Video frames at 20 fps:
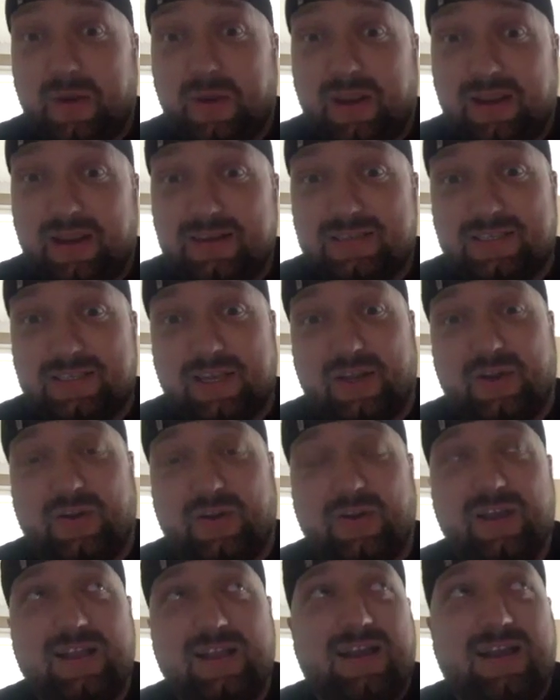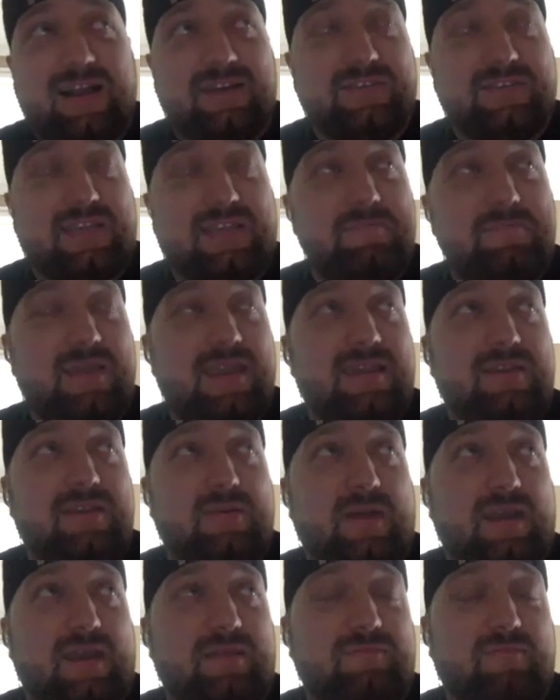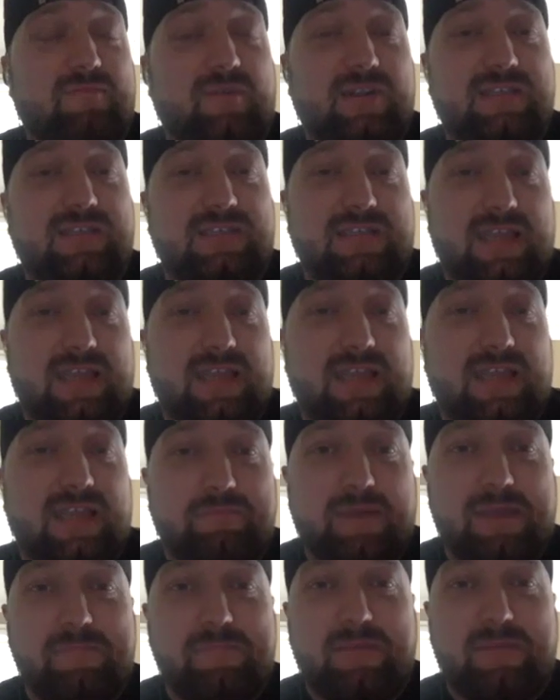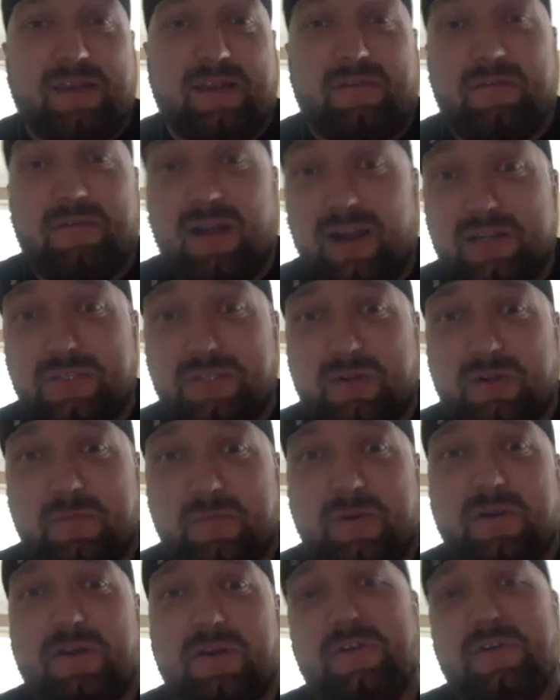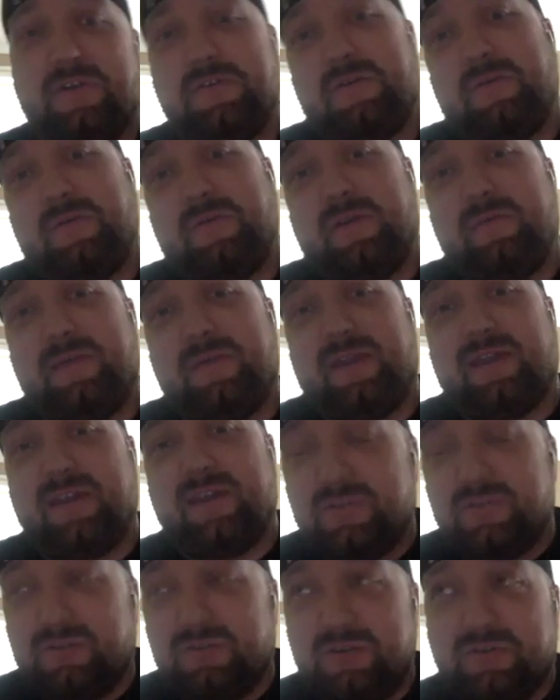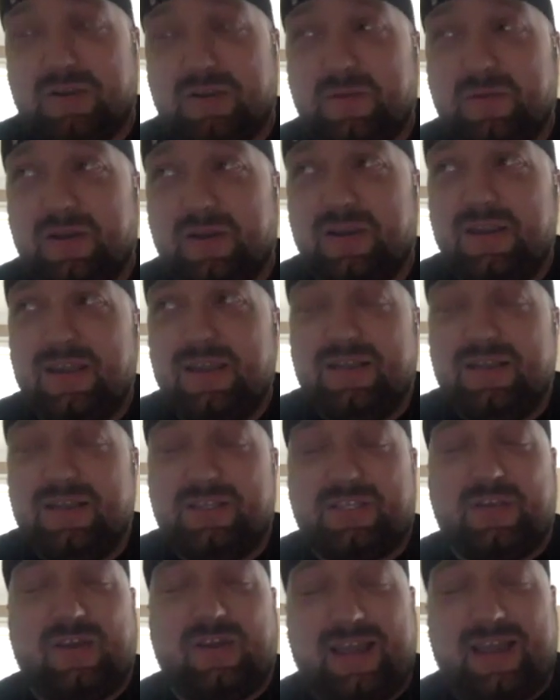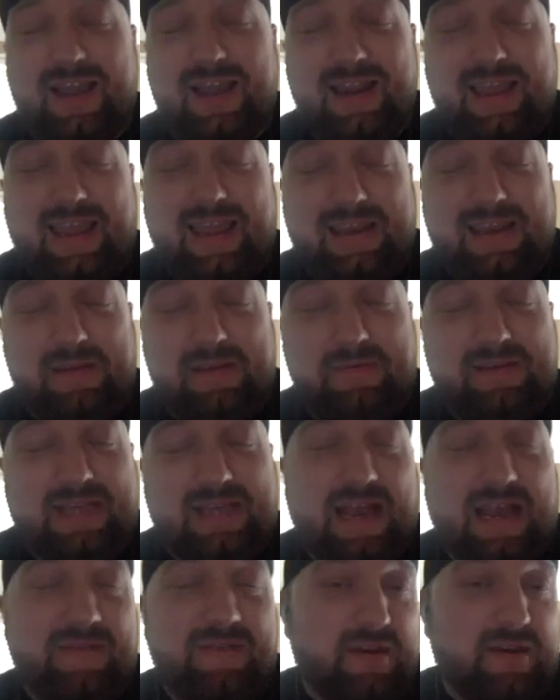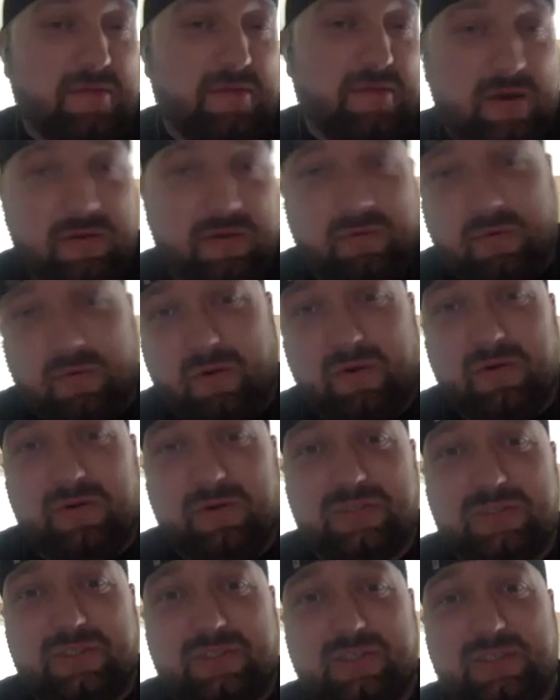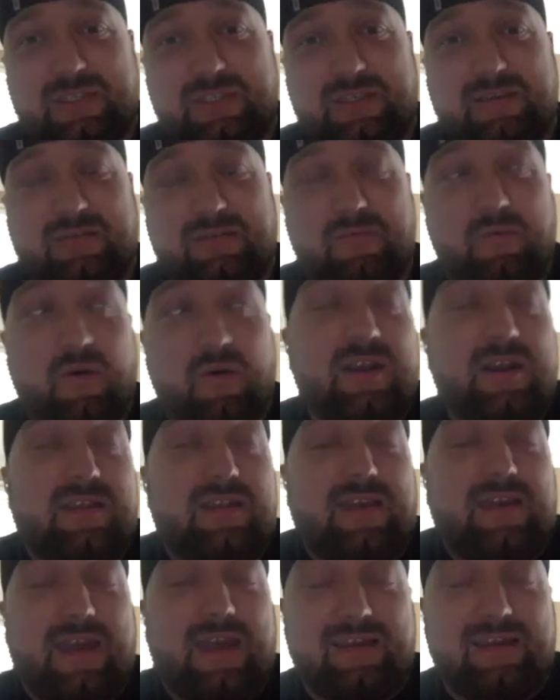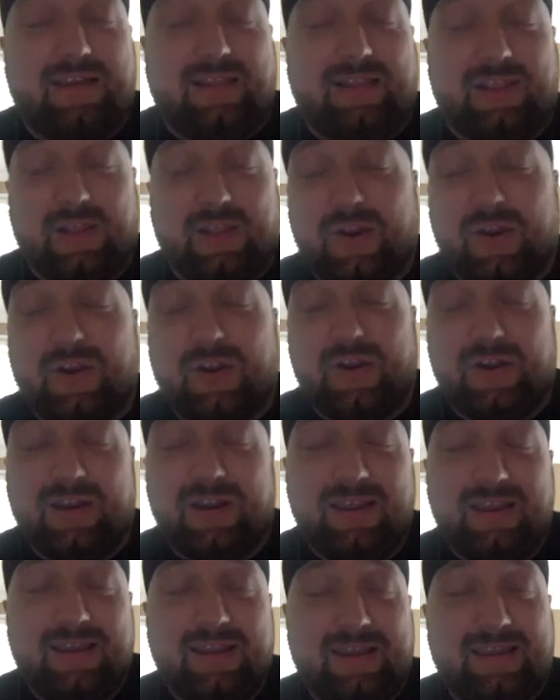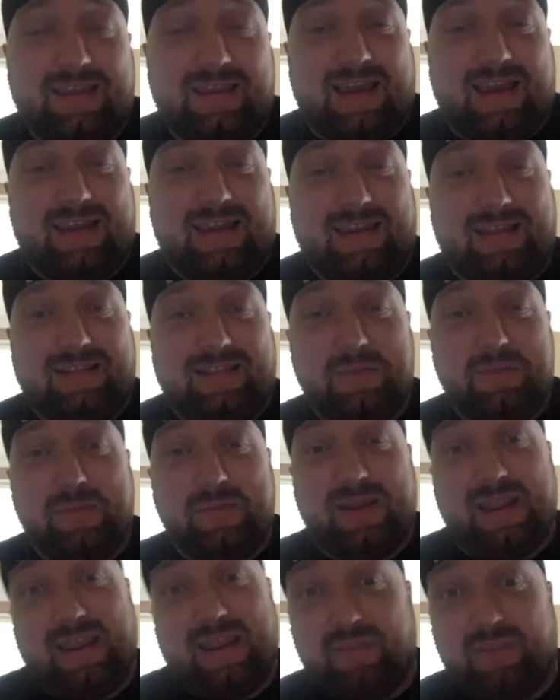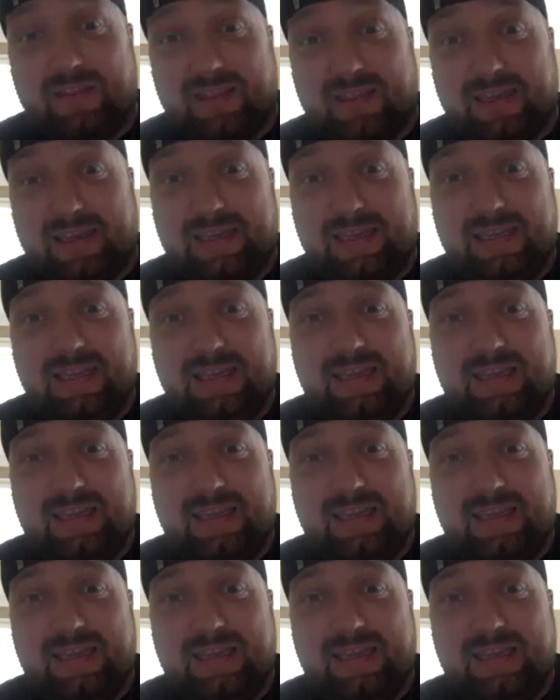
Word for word: So I was like, man, do I want to stay being a rock drummer? Do I want to be a country drummer? So I kind of had to dive into both worlds. Just to, one, you had to learn kind of a little bit of everything.